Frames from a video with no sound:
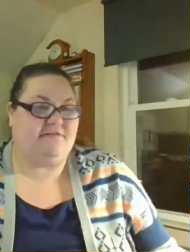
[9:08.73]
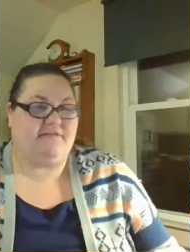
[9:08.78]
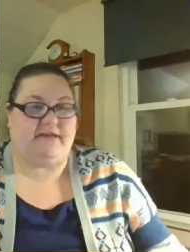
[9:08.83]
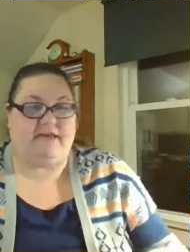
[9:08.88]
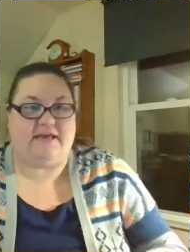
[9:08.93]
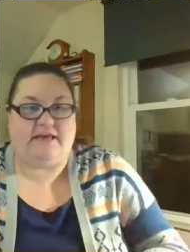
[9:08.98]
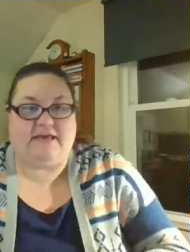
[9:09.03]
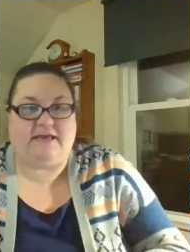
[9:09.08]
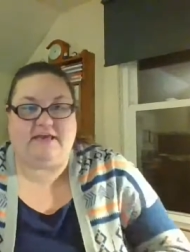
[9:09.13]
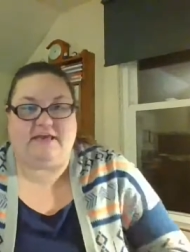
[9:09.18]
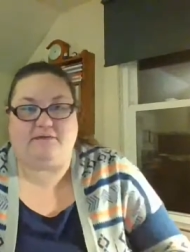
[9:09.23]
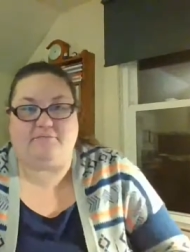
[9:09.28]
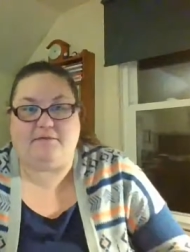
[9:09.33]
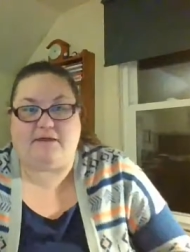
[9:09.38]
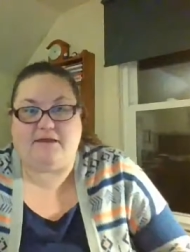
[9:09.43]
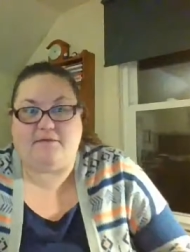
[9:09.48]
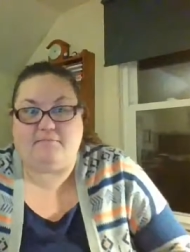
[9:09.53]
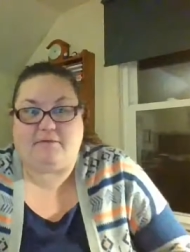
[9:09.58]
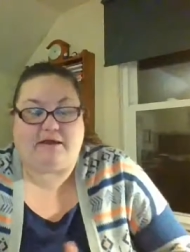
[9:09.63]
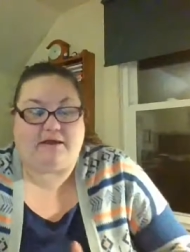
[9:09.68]
they
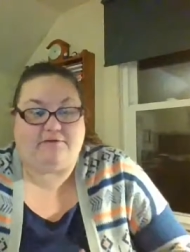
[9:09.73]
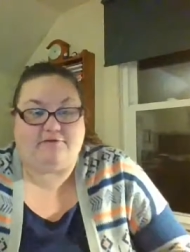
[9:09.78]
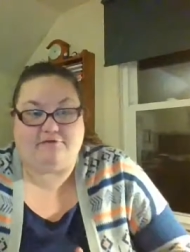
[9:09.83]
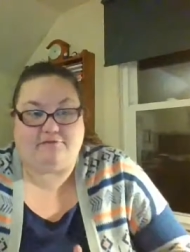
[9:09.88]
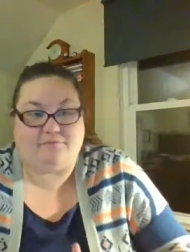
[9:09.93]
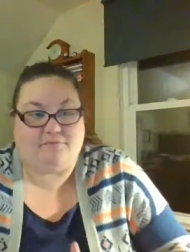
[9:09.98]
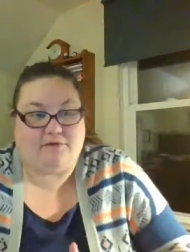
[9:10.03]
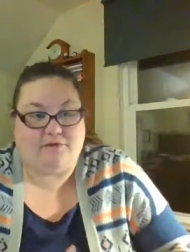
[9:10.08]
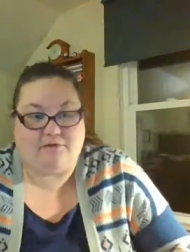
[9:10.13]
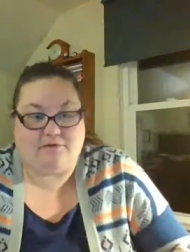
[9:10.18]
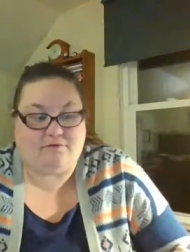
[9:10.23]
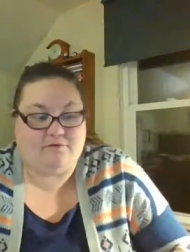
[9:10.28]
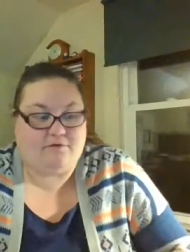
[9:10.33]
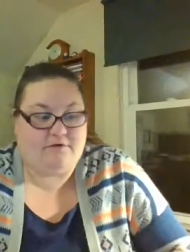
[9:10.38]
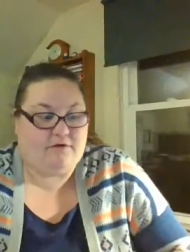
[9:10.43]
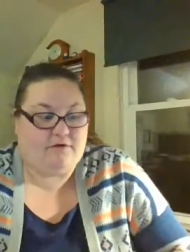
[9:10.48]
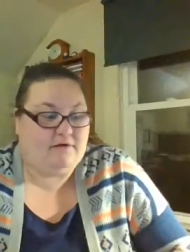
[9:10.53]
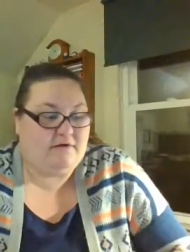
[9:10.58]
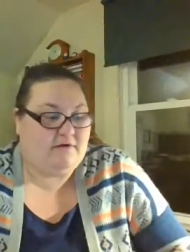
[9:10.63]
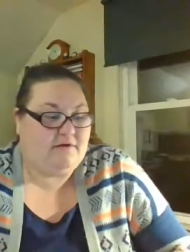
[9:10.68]
might buy from you.
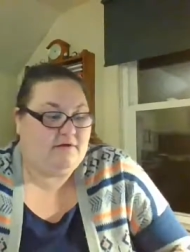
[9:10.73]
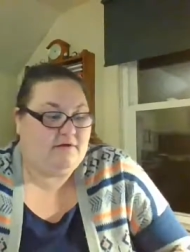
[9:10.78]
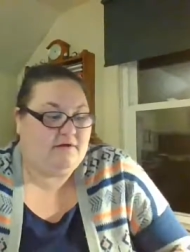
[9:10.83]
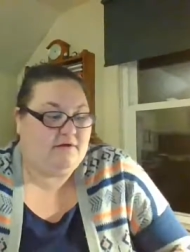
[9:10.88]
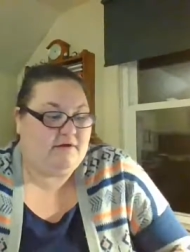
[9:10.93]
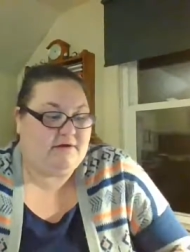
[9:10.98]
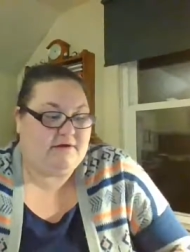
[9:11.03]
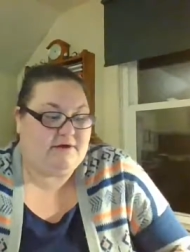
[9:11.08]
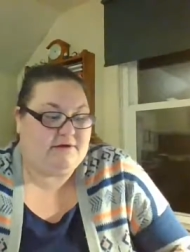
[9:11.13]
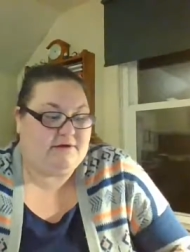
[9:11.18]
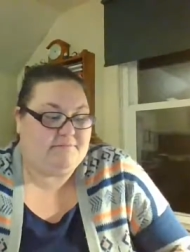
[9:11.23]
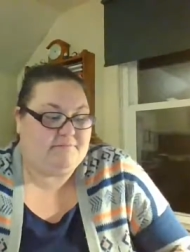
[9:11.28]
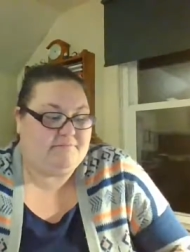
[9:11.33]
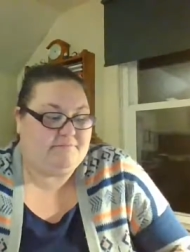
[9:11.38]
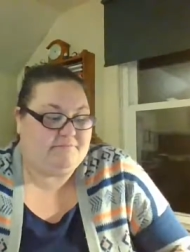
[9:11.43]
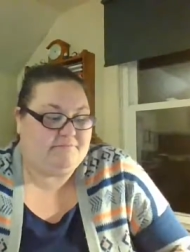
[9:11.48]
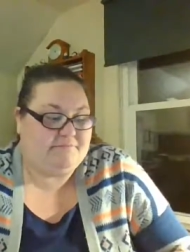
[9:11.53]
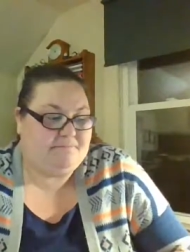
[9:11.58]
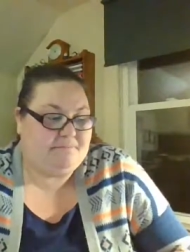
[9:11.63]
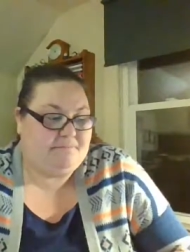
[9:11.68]

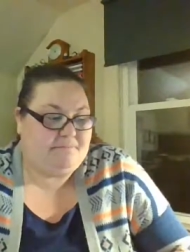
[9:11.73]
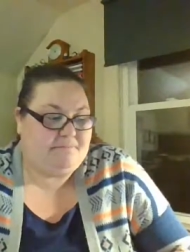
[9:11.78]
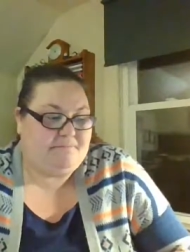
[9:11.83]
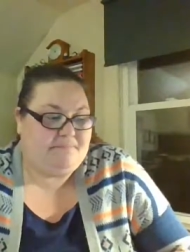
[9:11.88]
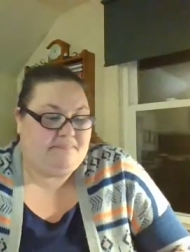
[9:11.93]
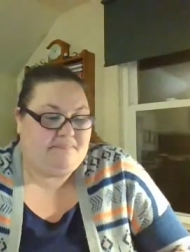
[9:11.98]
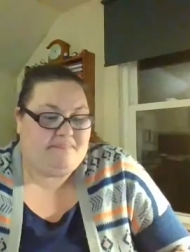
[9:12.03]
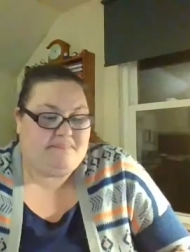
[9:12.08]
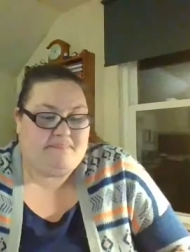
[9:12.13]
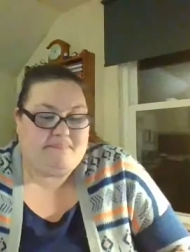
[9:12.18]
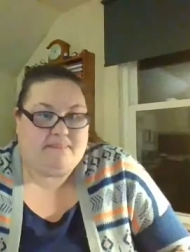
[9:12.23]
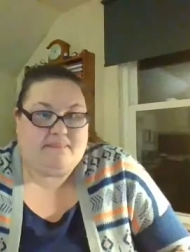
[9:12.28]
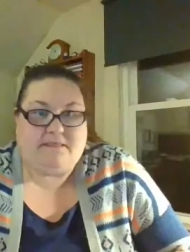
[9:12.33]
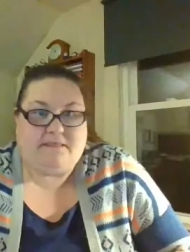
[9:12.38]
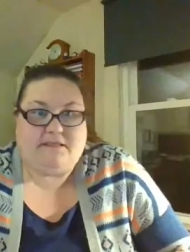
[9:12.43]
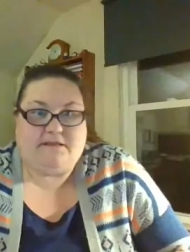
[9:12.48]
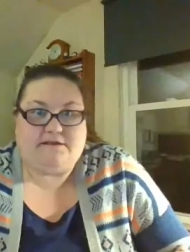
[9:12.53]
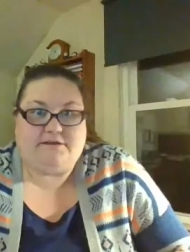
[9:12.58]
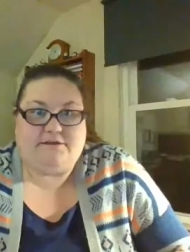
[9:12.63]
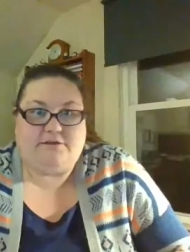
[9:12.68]
Um,
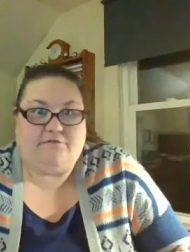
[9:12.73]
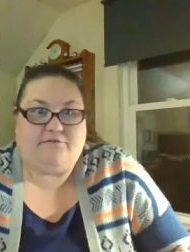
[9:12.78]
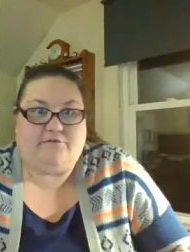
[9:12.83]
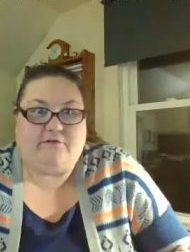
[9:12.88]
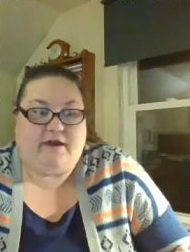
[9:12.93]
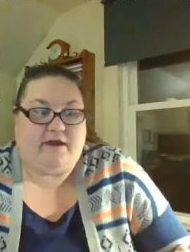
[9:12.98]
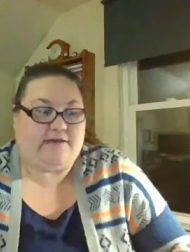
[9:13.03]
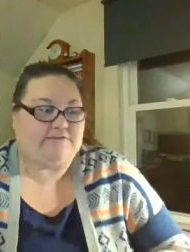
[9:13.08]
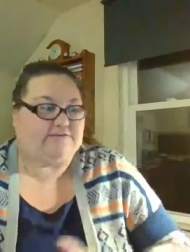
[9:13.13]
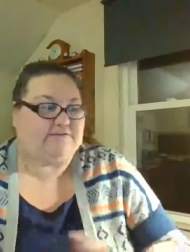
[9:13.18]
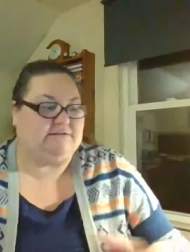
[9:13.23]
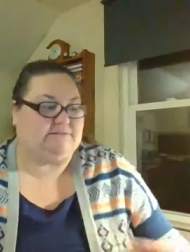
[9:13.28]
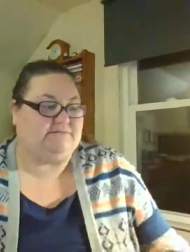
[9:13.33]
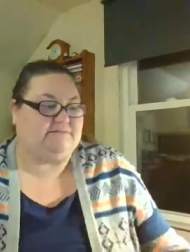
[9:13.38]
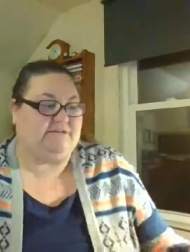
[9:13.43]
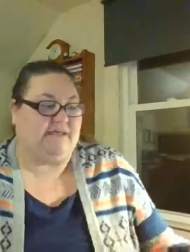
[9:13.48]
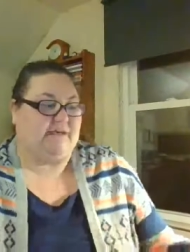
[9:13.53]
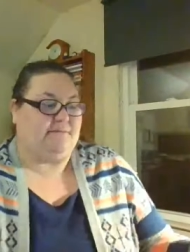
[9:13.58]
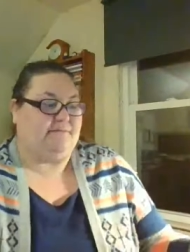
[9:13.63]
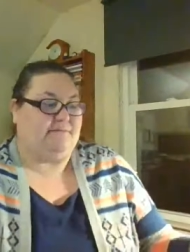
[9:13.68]
you've got some
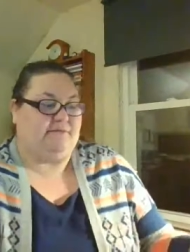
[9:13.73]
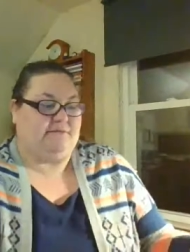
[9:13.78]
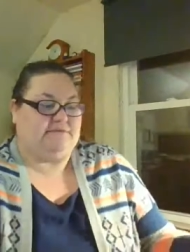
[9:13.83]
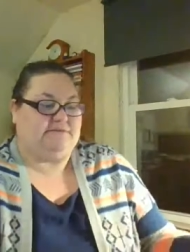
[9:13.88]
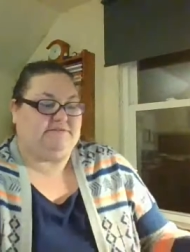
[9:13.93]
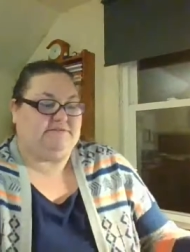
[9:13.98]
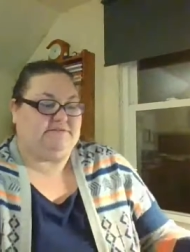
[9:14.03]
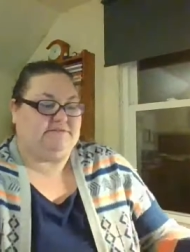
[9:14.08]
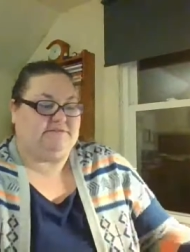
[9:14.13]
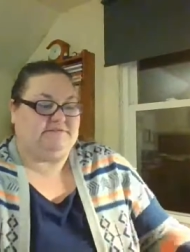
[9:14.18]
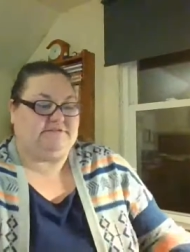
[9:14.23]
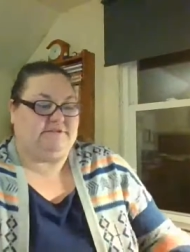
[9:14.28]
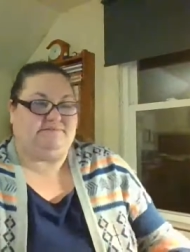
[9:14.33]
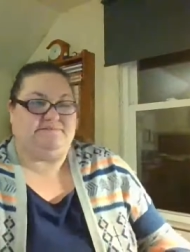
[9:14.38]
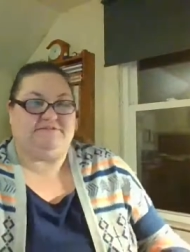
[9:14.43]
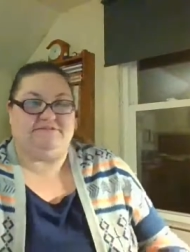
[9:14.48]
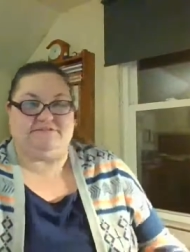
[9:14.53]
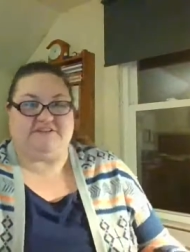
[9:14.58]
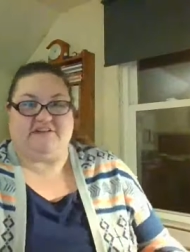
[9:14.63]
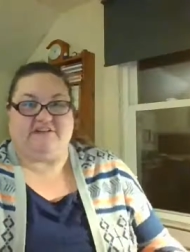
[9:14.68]
samples,
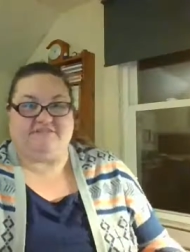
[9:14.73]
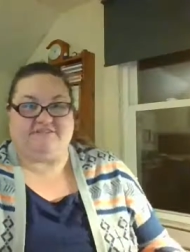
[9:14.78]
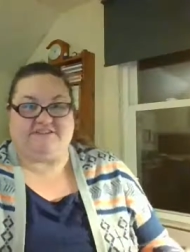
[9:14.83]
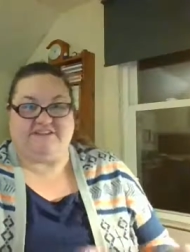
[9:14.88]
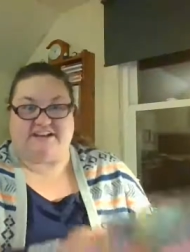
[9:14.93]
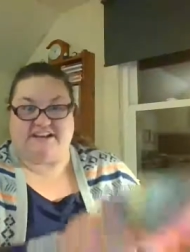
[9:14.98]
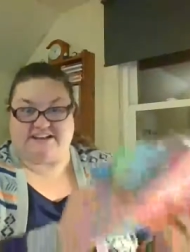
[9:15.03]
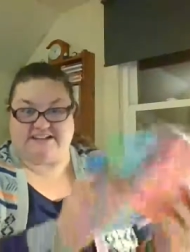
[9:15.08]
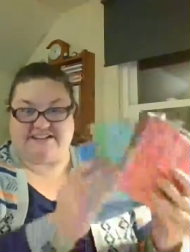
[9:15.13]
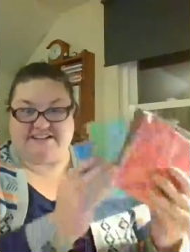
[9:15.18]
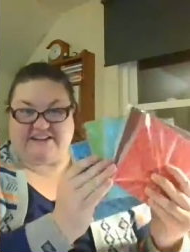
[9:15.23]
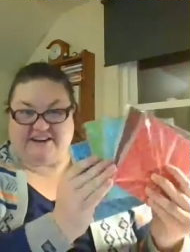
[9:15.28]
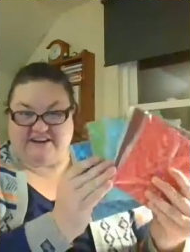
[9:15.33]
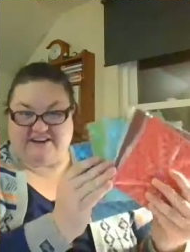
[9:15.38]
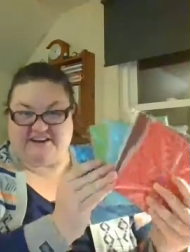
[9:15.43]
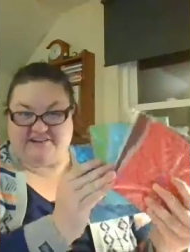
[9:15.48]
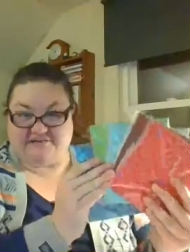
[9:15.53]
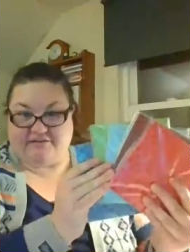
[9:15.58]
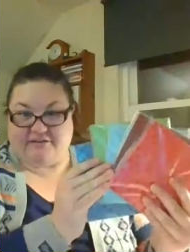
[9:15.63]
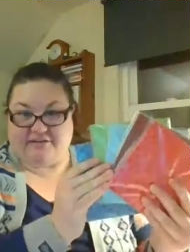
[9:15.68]
some stuff to get
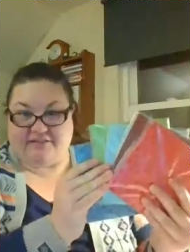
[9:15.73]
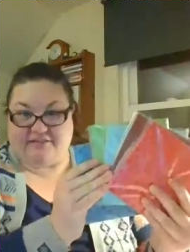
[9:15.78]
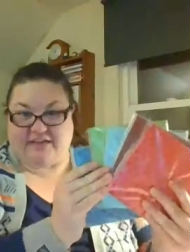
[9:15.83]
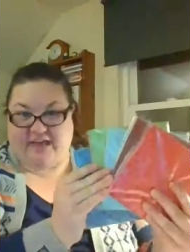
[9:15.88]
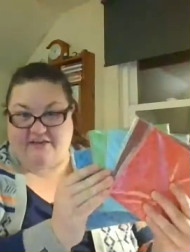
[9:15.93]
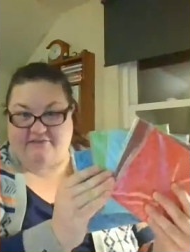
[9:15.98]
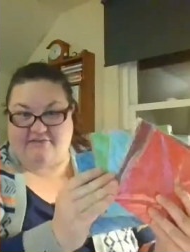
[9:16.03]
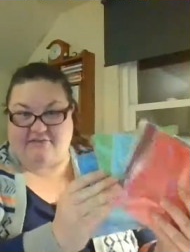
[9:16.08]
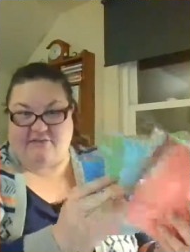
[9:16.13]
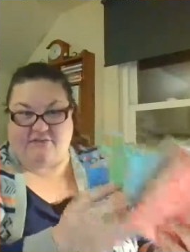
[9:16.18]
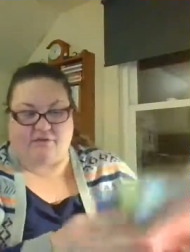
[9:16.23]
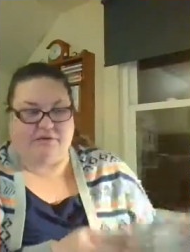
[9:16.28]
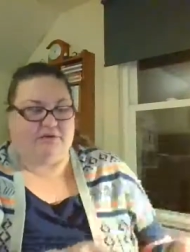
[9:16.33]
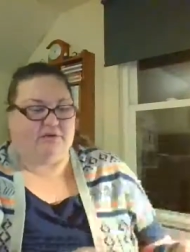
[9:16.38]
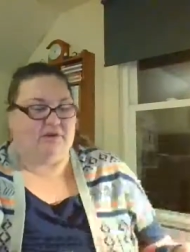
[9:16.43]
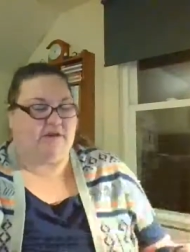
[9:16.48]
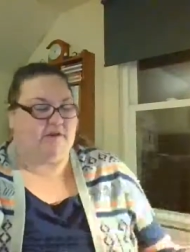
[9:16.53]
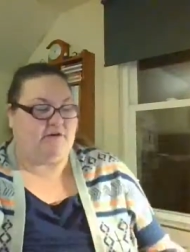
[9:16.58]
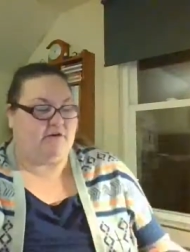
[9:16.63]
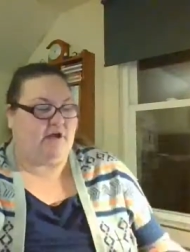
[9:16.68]
started with that everyone
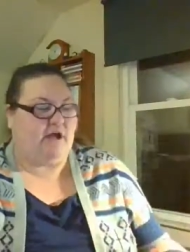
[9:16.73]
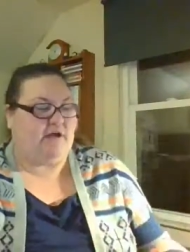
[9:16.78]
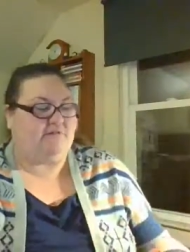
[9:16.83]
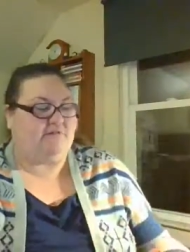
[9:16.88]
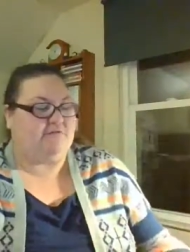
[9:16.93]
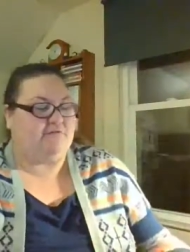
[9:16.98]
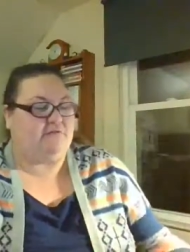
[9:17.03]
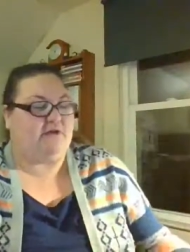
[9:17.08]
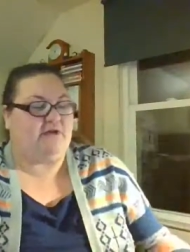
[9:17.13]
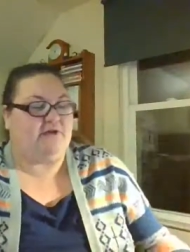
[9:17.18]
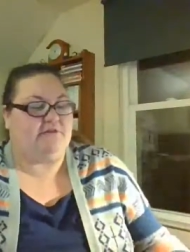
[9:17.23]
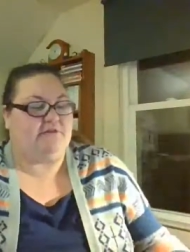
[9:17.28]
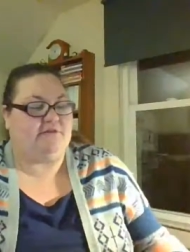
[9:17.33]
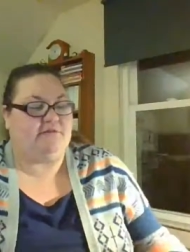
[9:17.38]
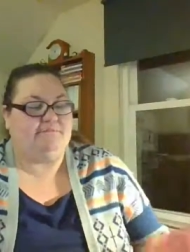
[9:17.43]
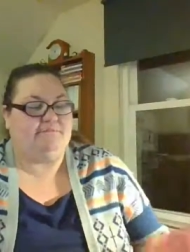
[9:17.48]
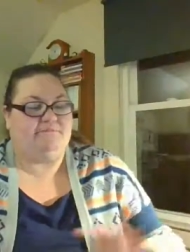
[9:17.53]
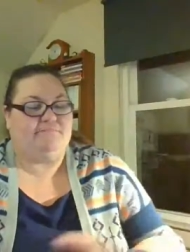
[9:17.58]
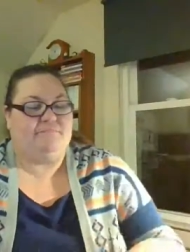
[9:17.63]
can craft with.